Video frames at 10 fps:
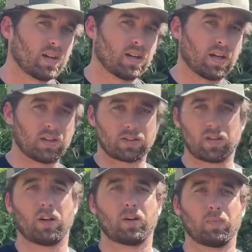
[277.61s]
And now let's
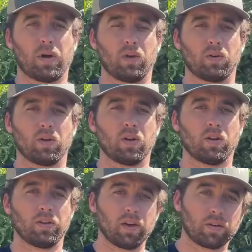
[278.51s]
talk about
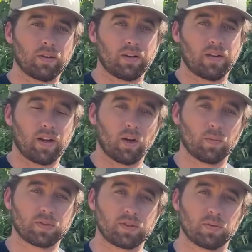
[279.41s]
the other thing that
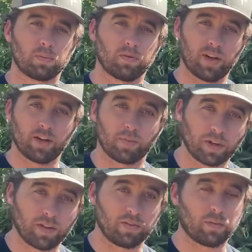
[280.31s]
helps prevent your
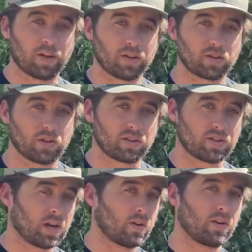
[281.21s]
plants from getting stressed
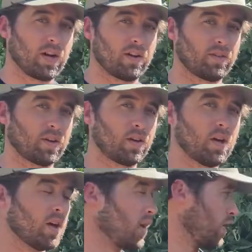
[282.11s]
out and having,
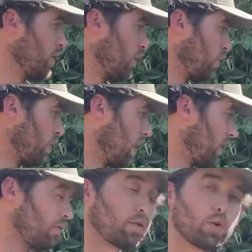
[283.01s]

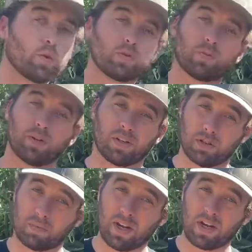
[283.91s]
rotting fruit, splitting
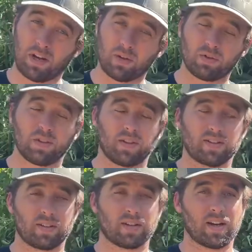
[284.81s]
tomatoes, and
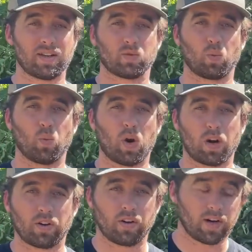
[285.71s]
things like that, is
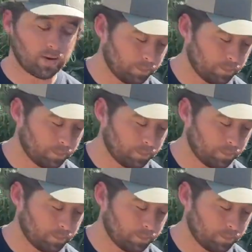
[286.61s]
watering.